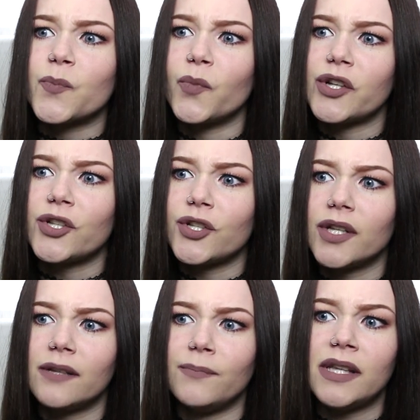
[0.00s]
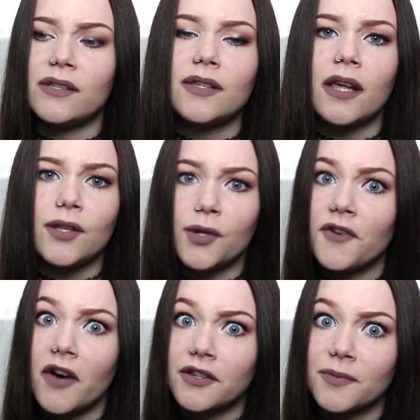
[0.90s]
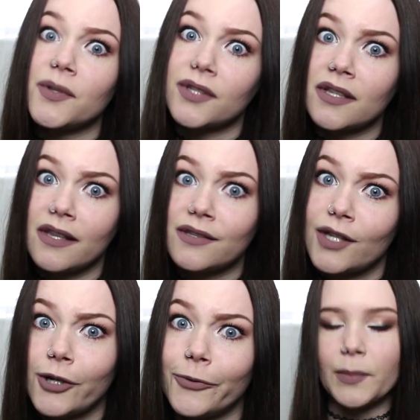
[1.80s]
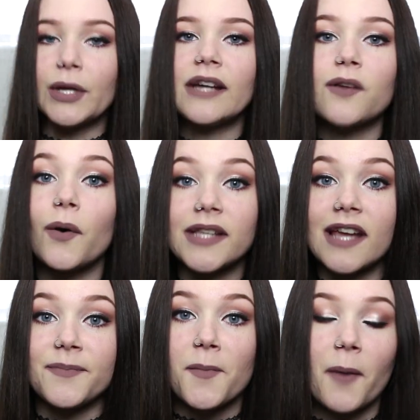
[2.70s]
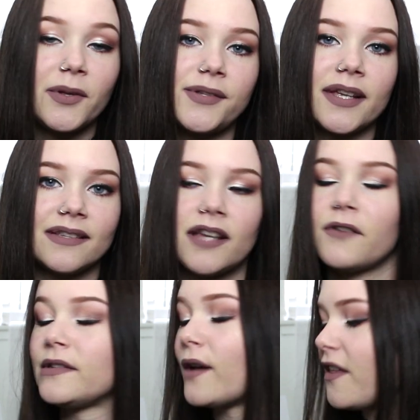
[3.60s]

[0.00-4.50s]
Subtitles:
which means that you have awesome music taste too. But you guys always ask me about music and stuff, so